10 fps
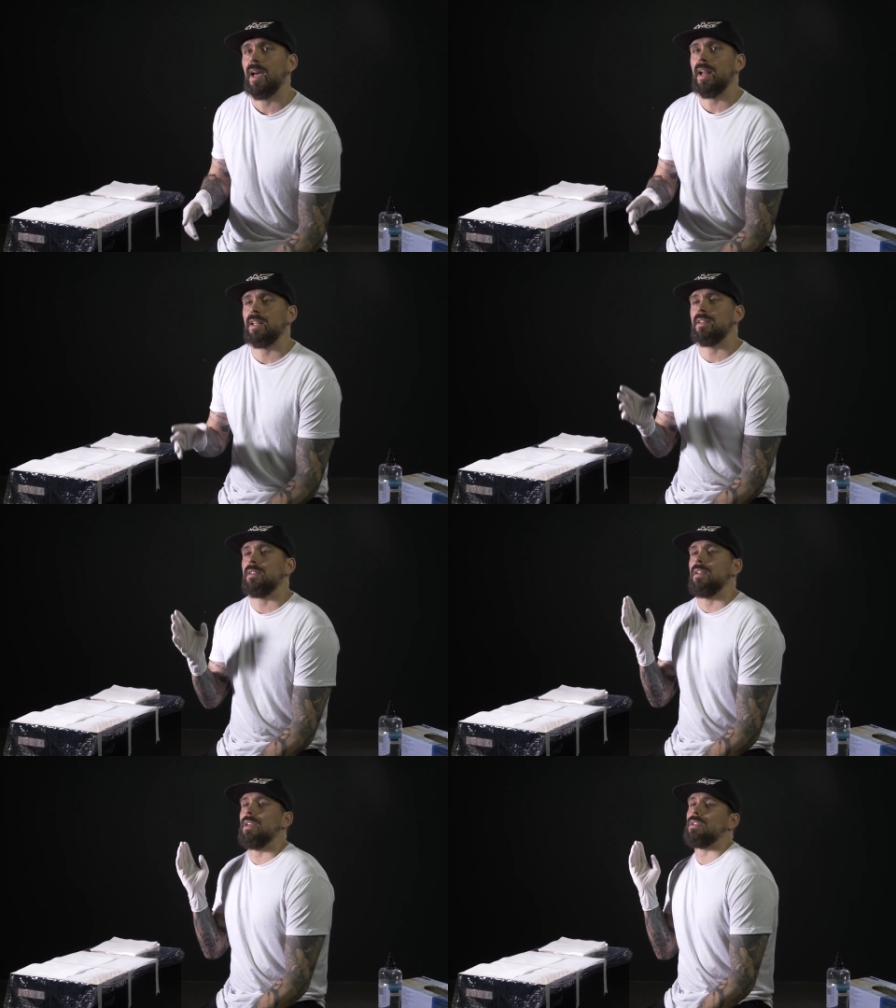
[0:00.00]
And it
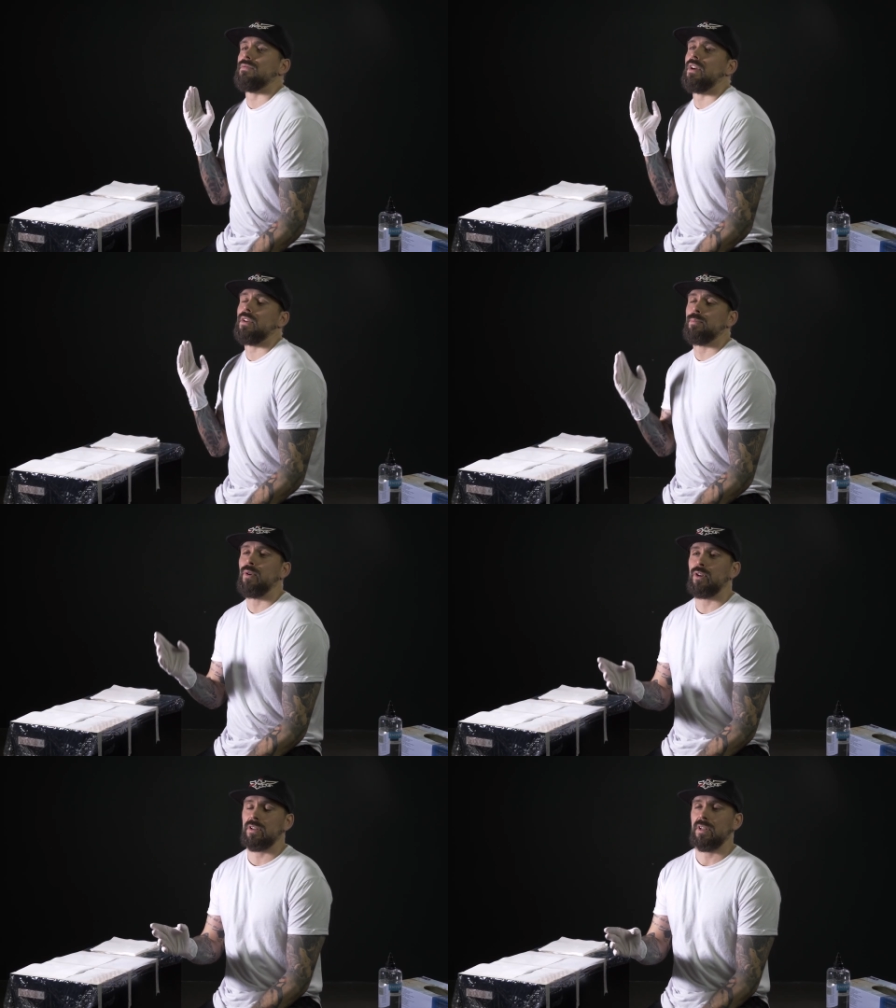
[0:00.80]
is very
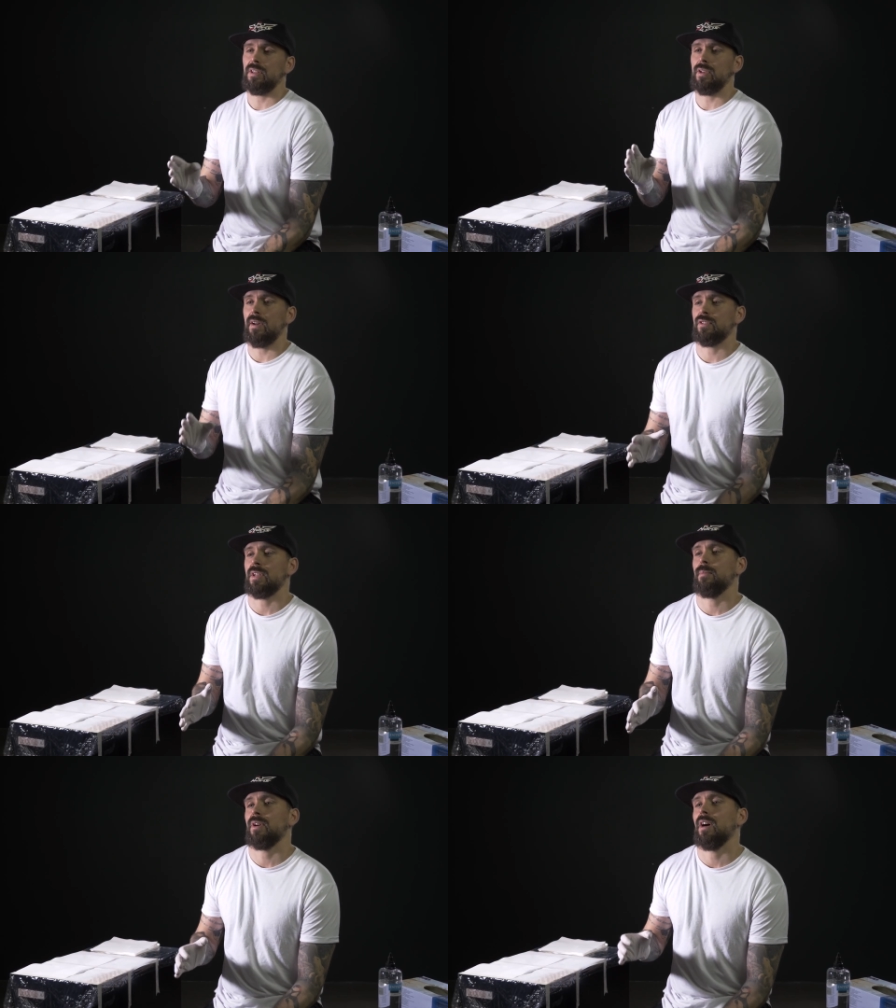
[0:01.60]
important that you have
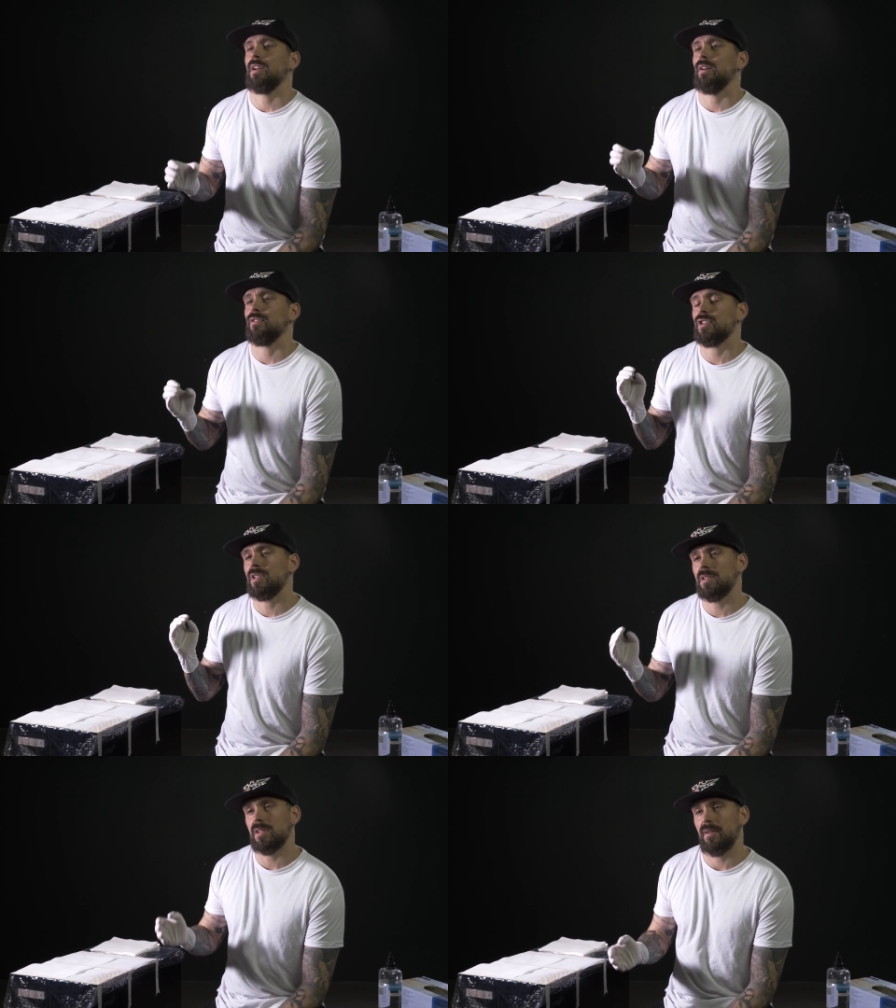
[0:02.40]
some kind of
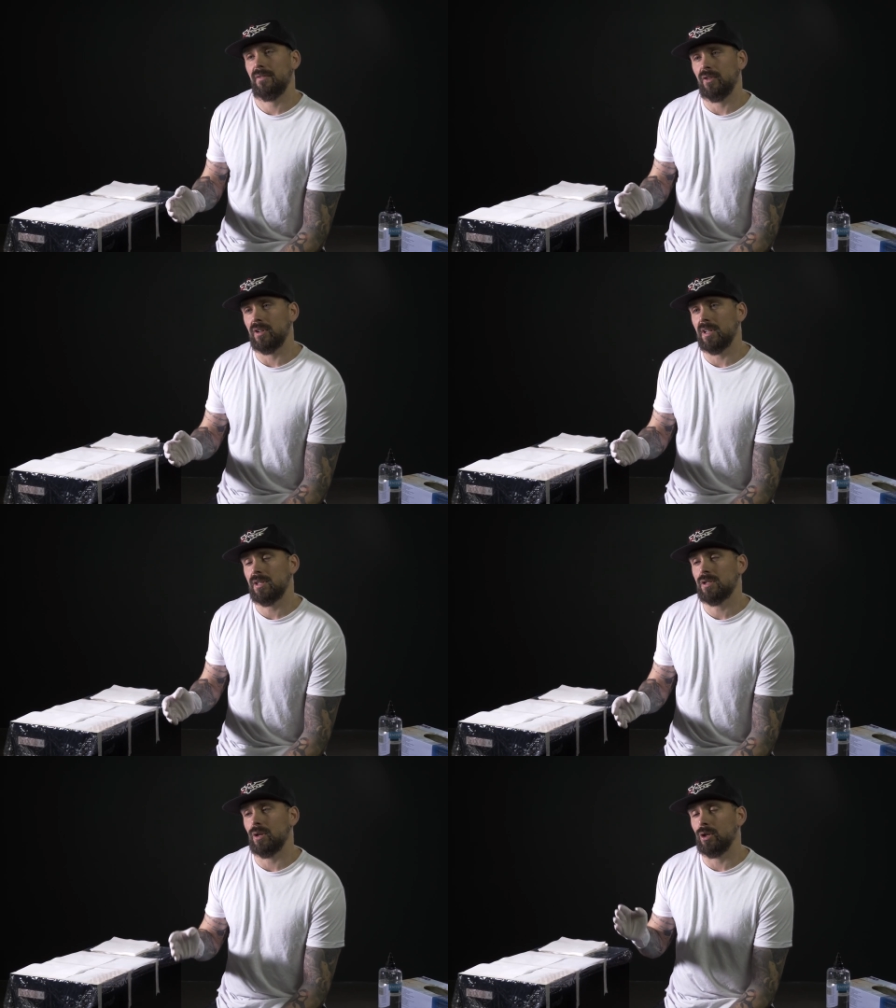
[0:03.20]
system for
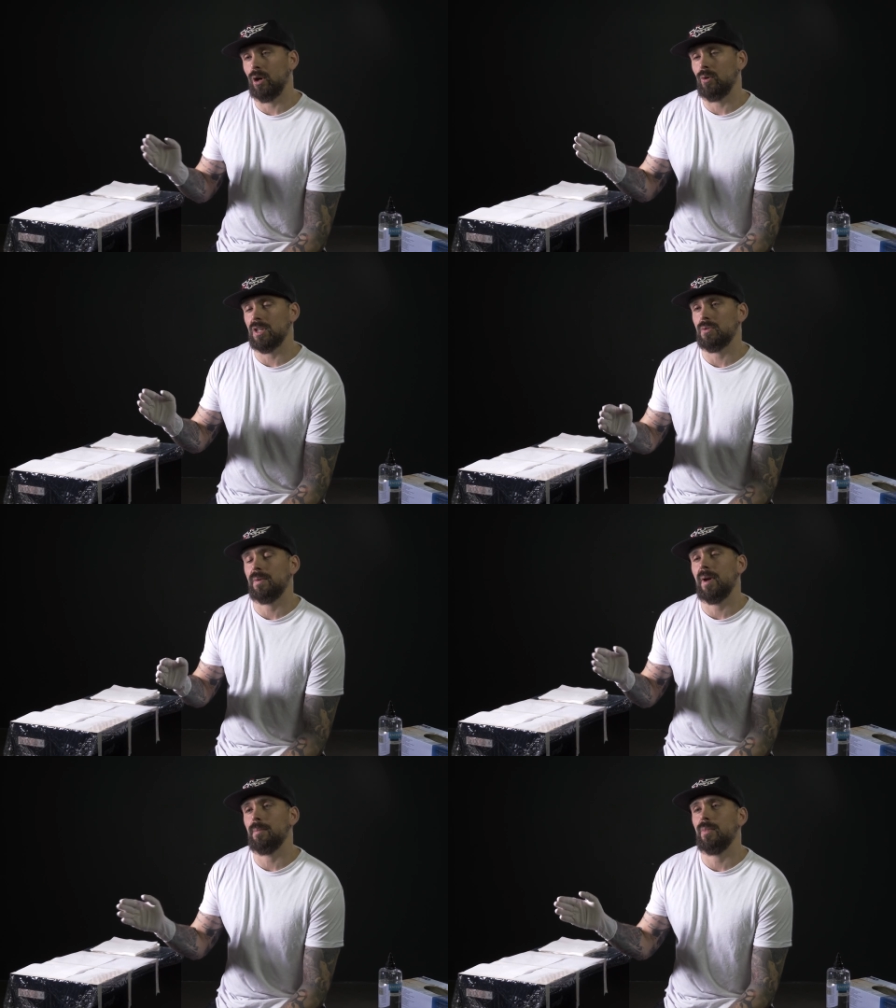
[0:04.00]
this, so you always
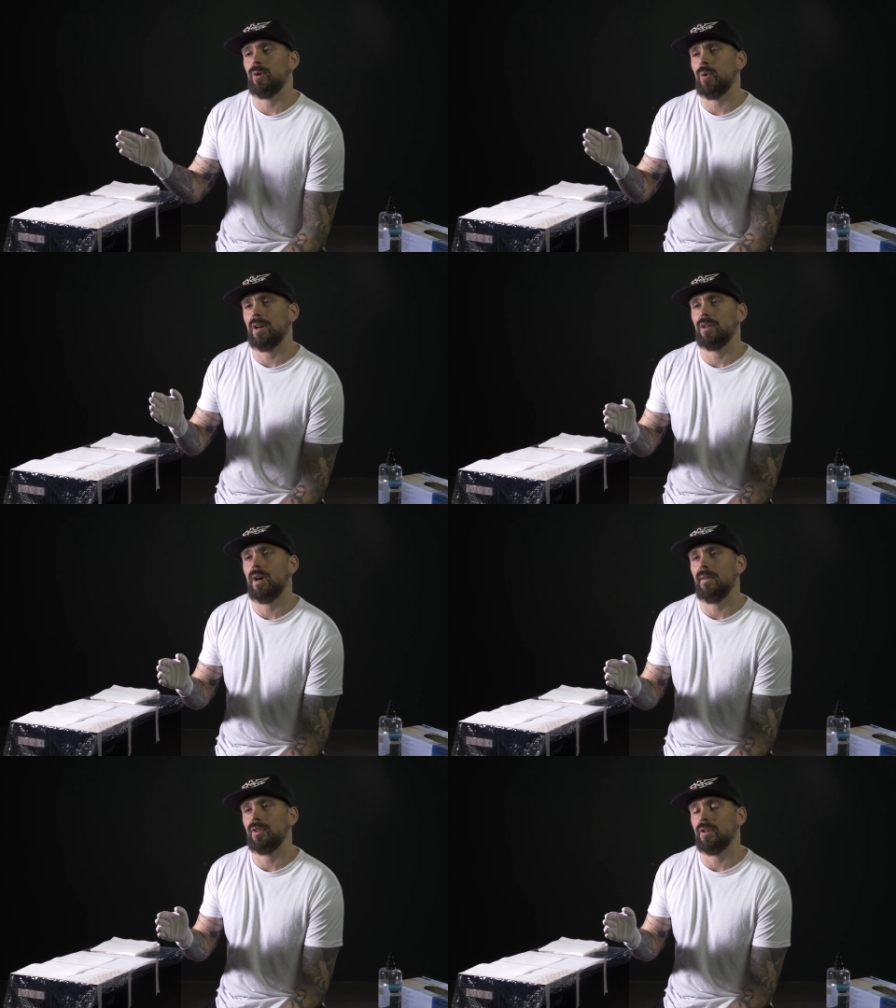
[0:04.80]
remember where you
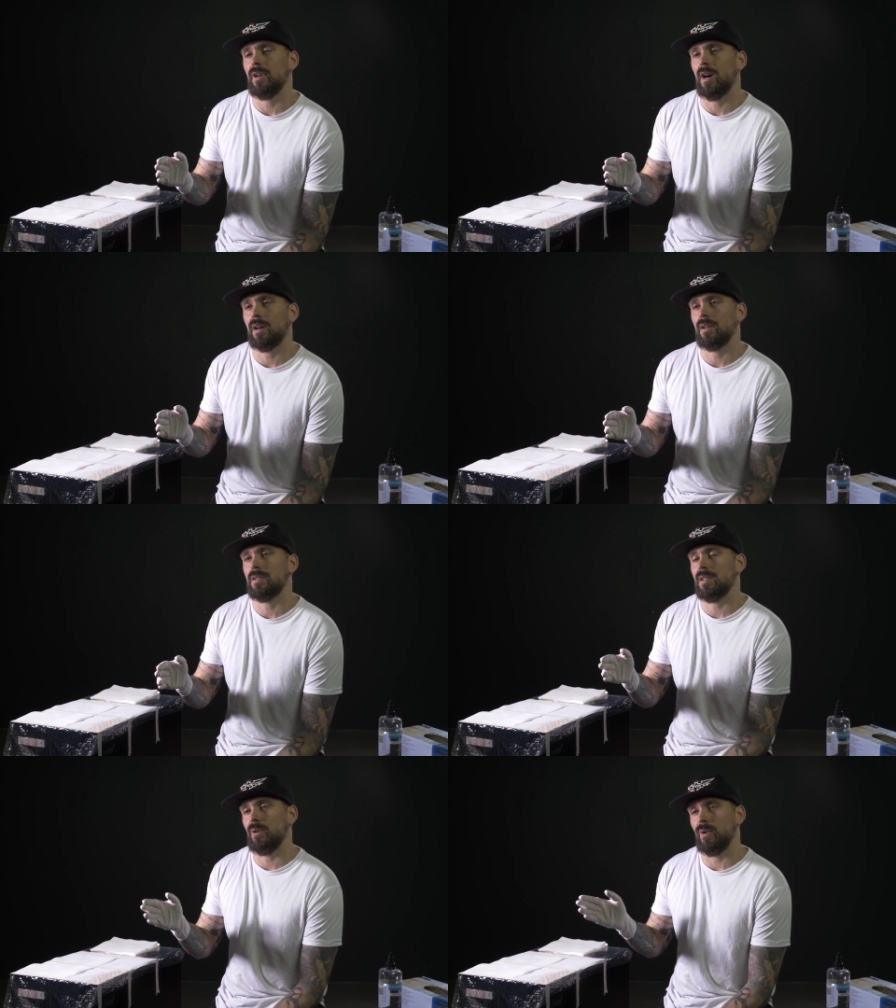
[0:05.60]
have your
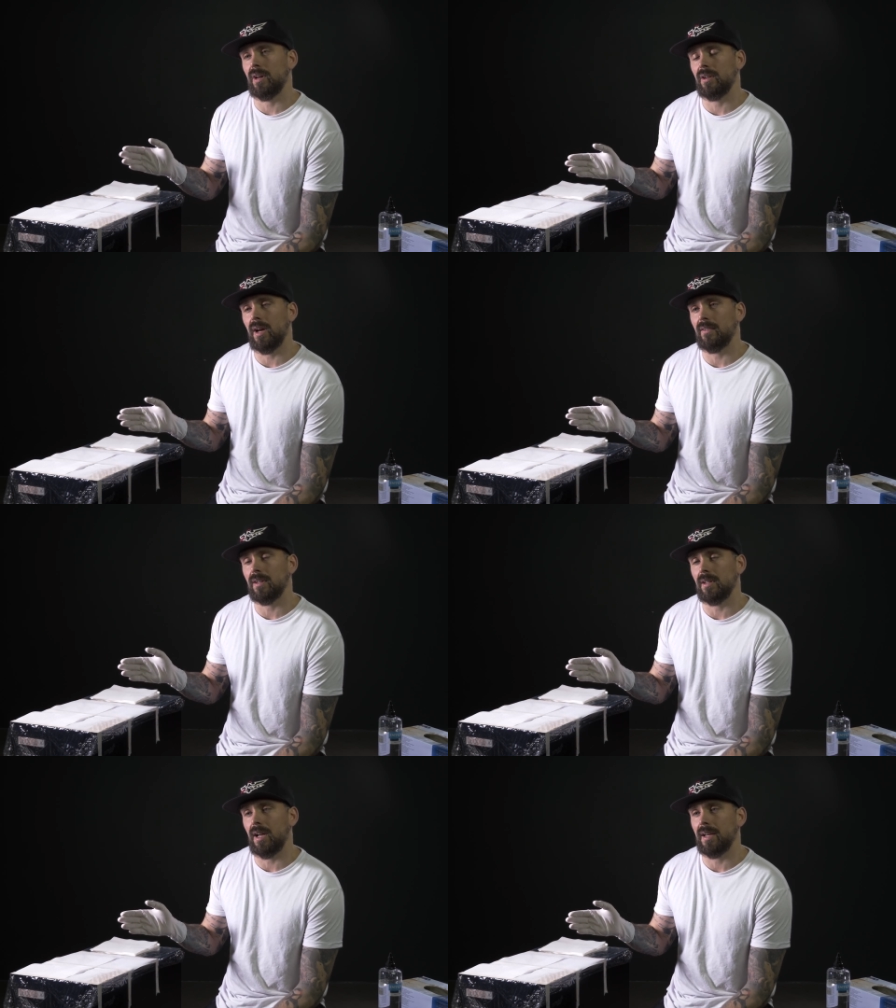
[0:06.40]
darkest and where you have
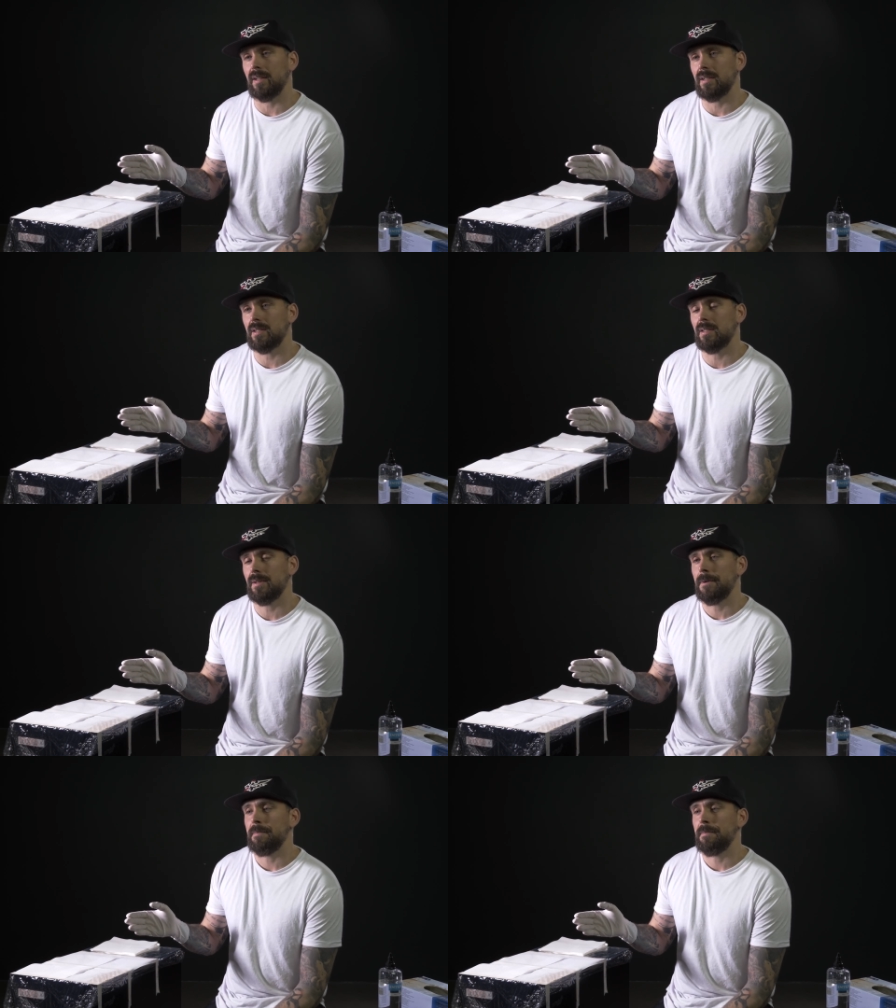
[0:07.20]
your lightest.